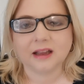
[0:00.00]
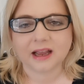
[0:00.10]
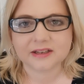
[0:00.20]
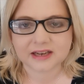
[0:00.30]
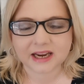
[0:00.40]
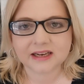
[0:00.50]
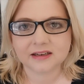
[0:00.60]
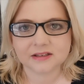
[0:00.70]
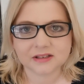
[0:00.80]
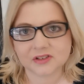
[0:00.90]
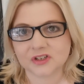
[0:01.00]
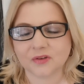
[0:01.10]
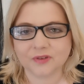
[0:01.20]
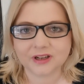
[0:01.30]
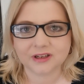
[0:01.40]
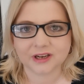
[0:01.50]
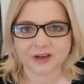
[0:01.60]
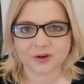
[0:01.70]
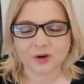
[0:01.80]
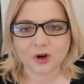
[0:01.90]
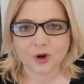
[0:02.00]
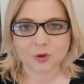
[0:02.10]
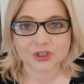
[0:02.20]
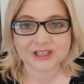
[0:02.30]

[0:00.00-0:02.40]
a Danish civilian who